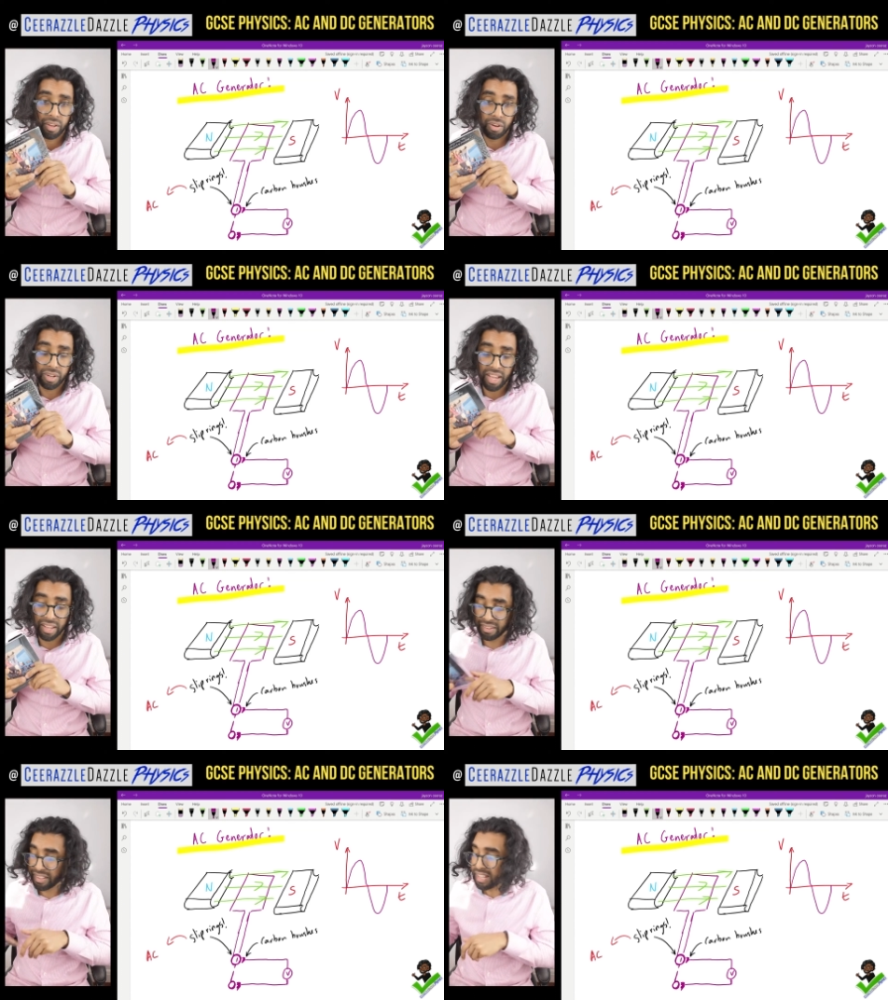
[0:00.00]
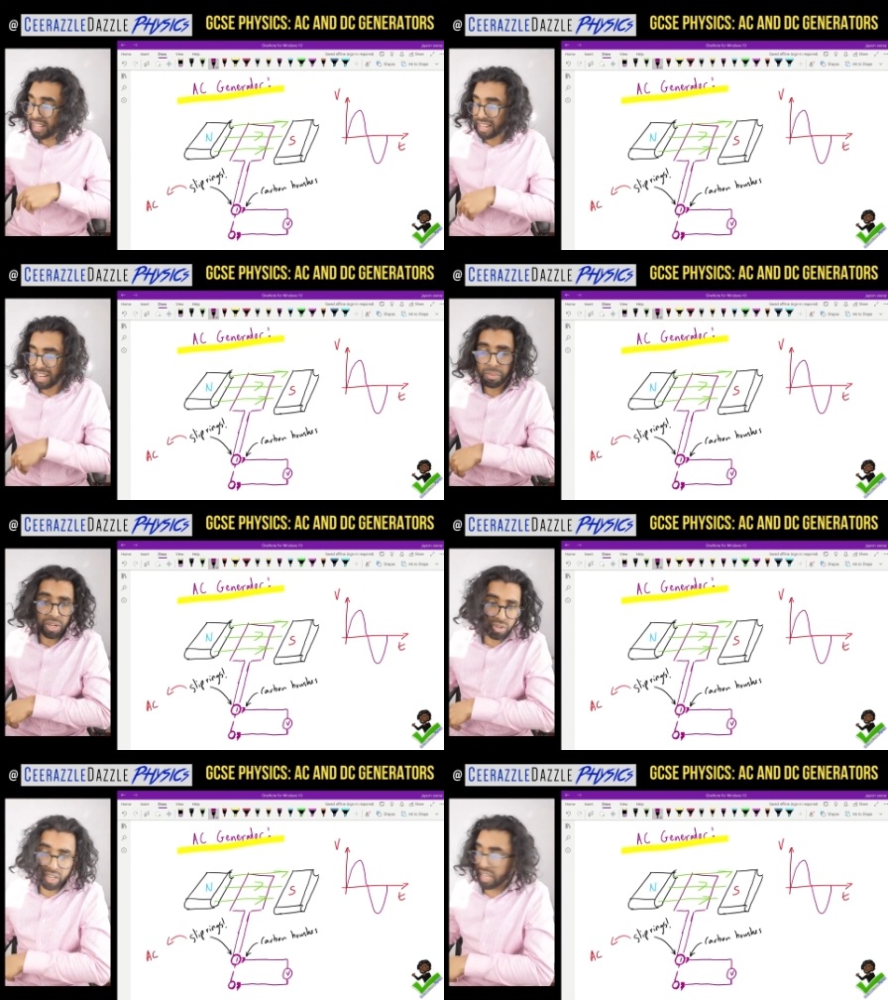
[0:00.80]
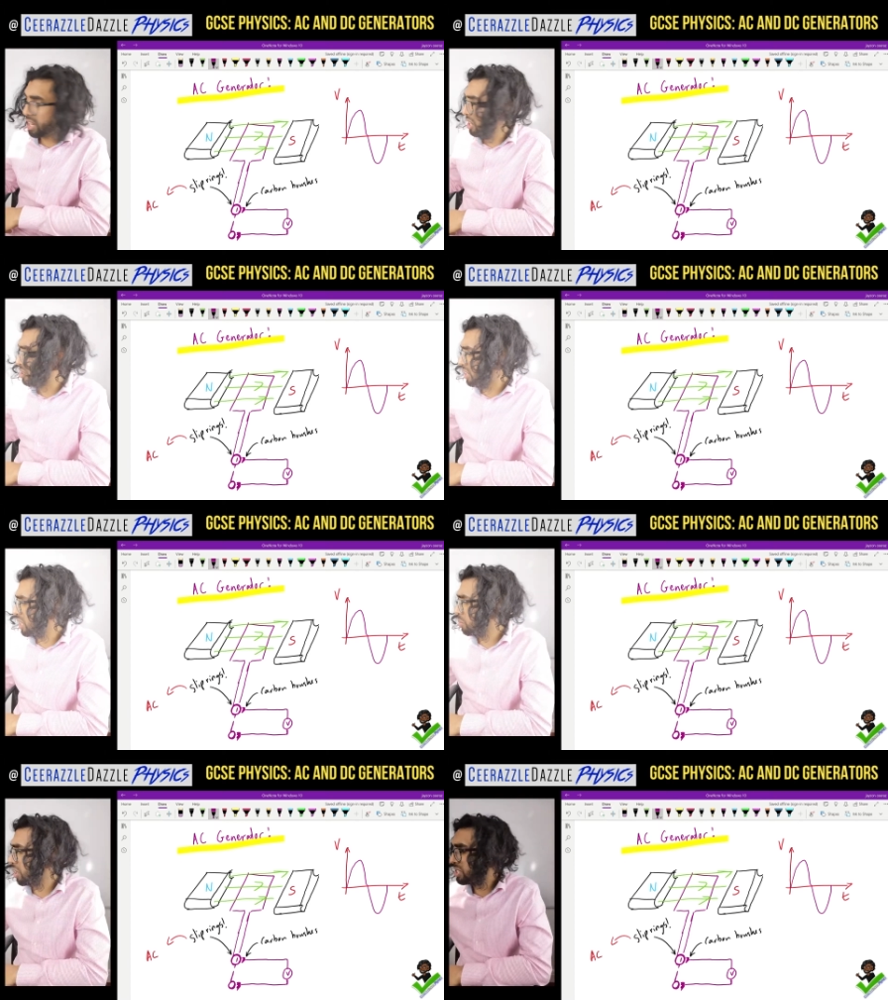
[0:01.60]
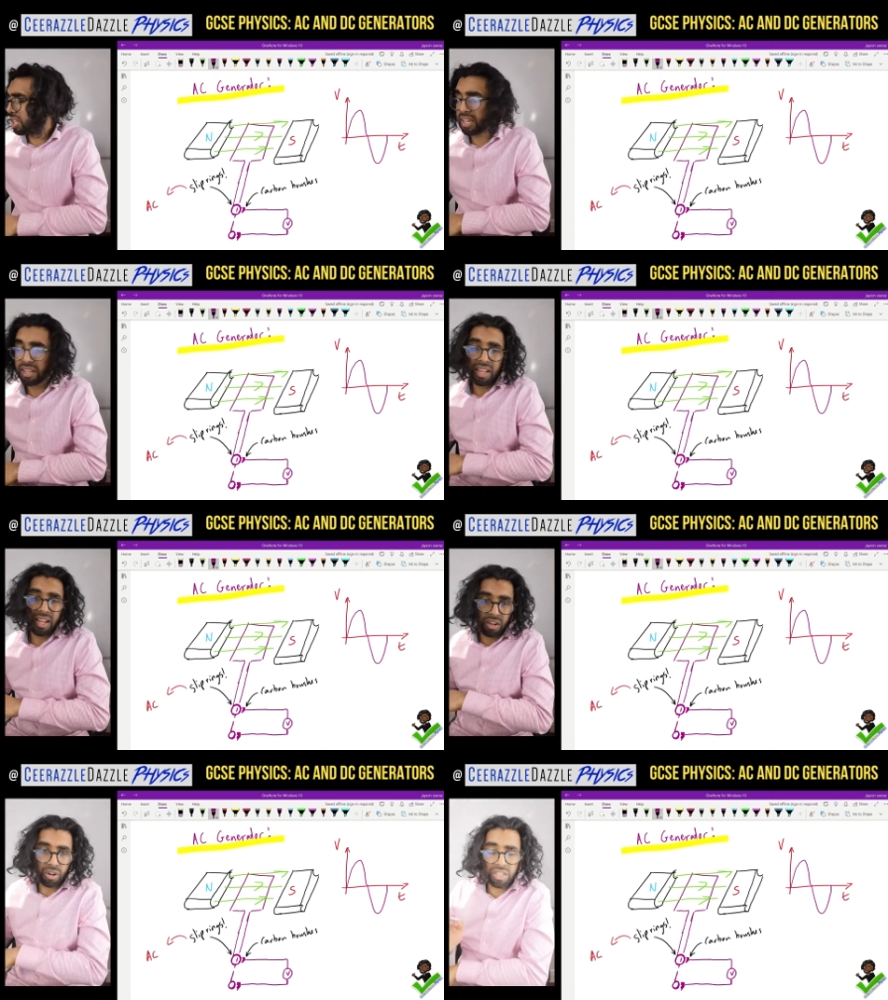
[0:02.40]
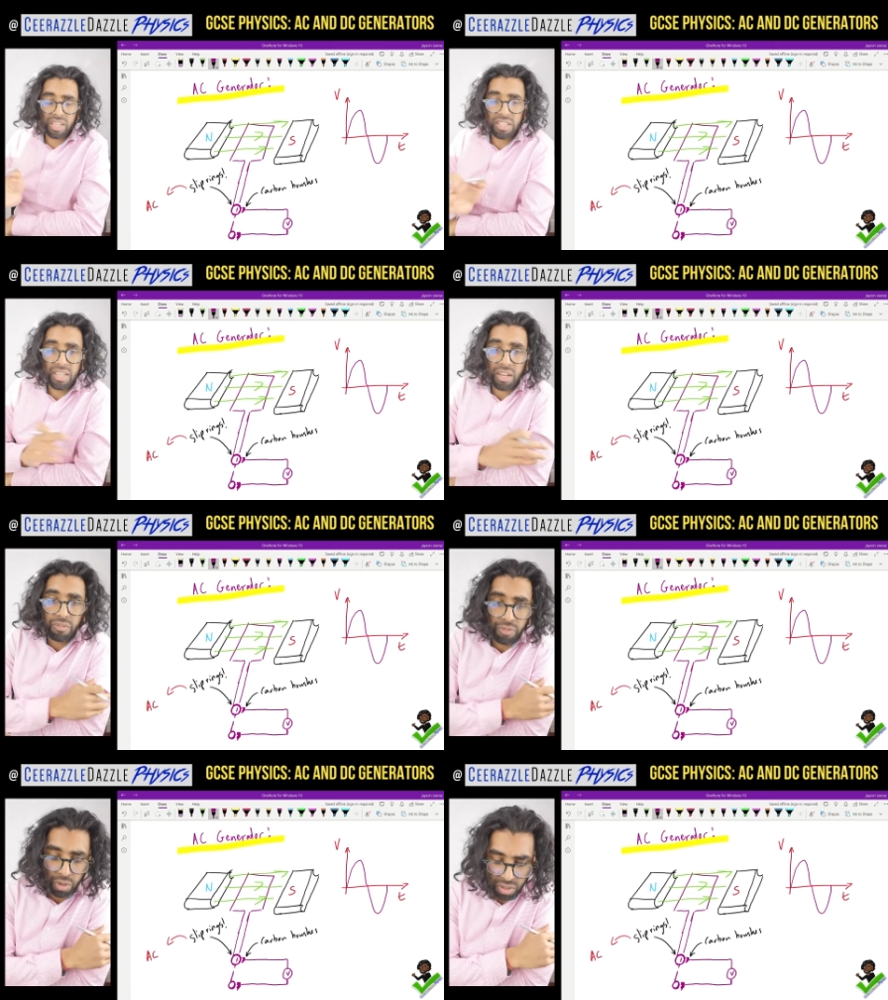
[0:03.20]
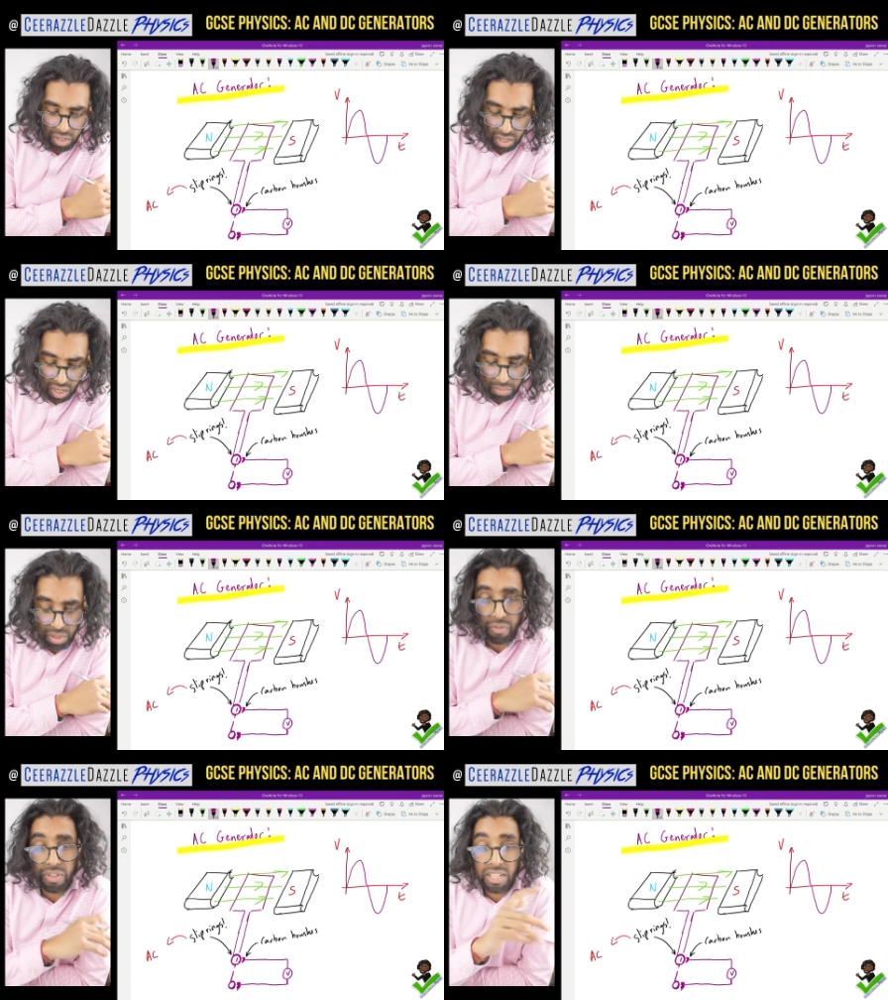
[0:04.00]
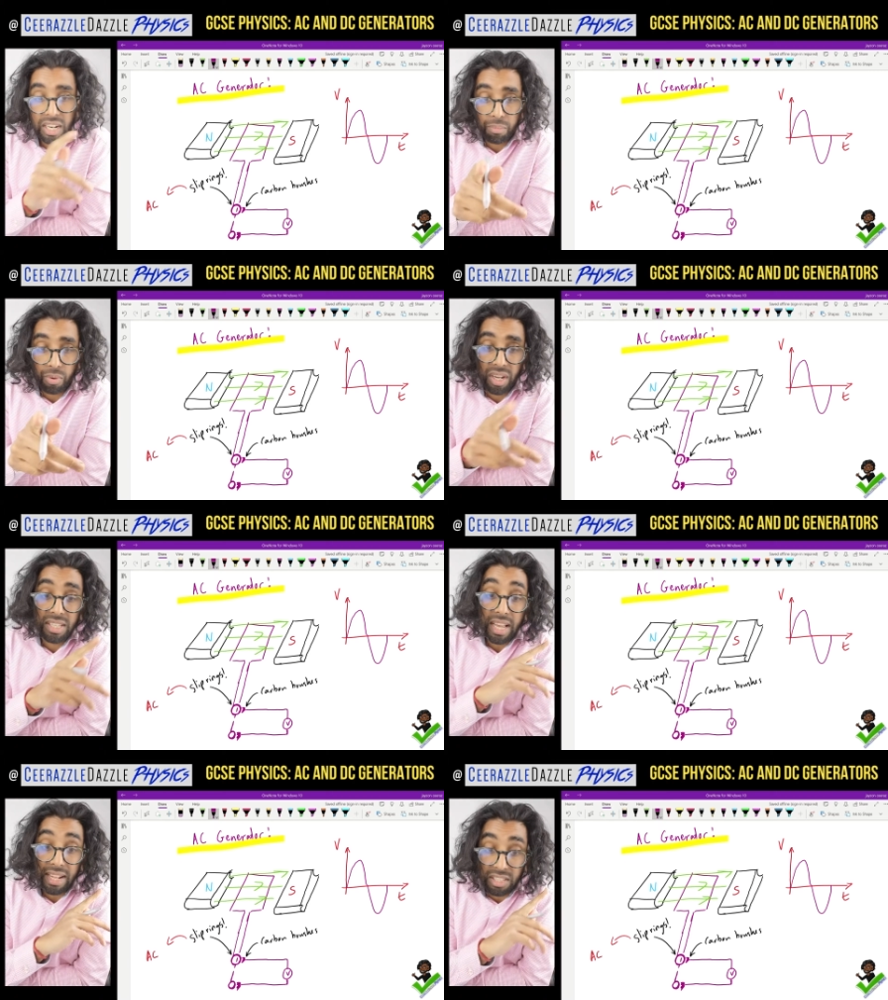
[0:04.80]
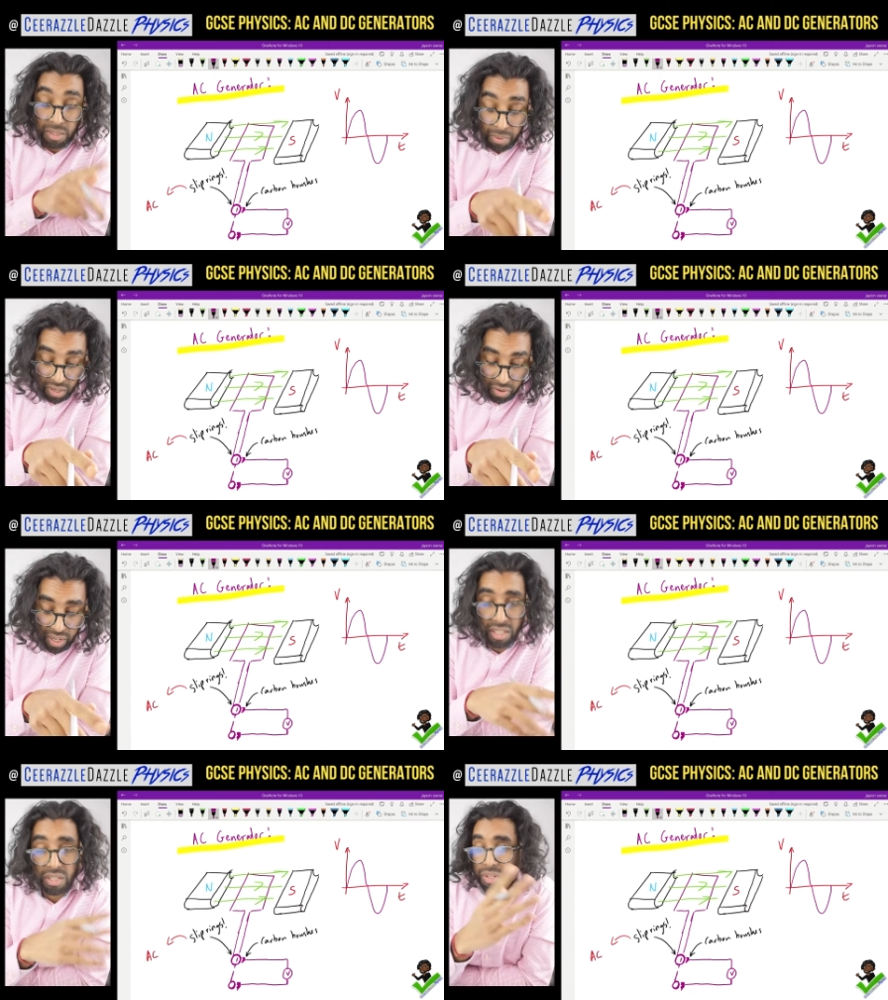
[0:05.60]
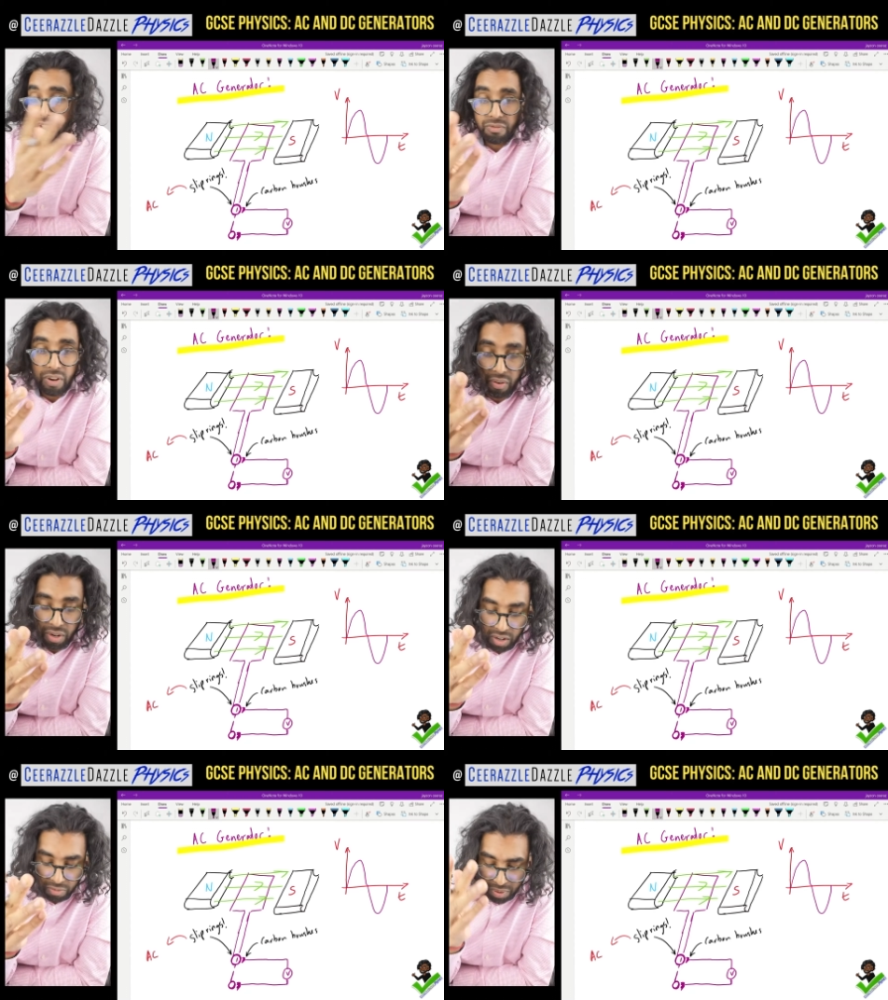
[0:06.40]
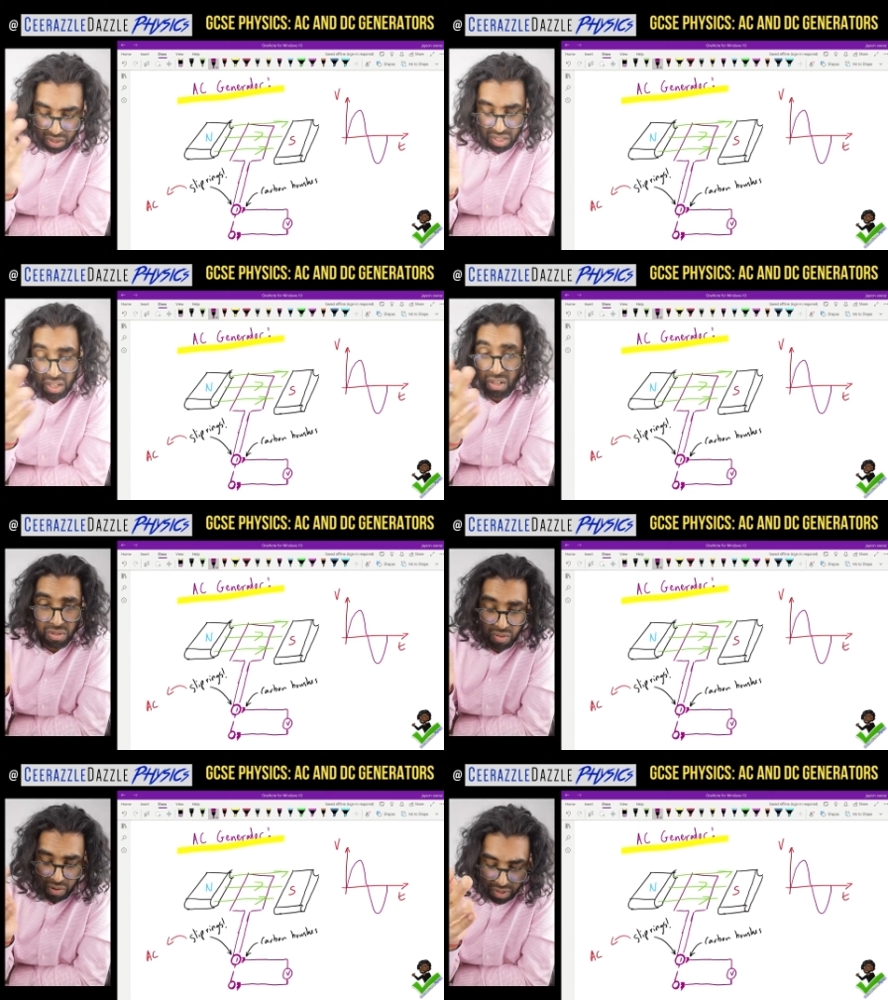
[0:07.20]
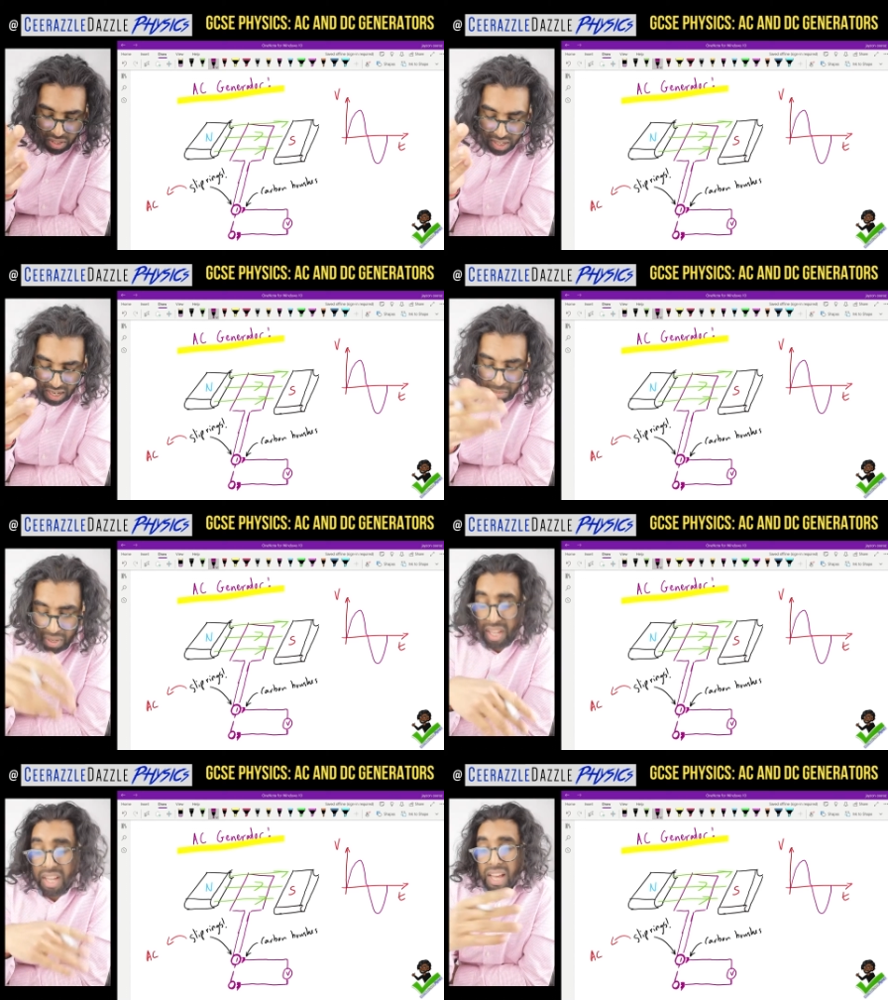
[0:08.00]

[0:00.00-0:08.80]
Okay, a little bit tricky, loads of keywords here. Lots of kids get confused on the terms of slip rings and split rings, which is fair enough because it looks roughly the same.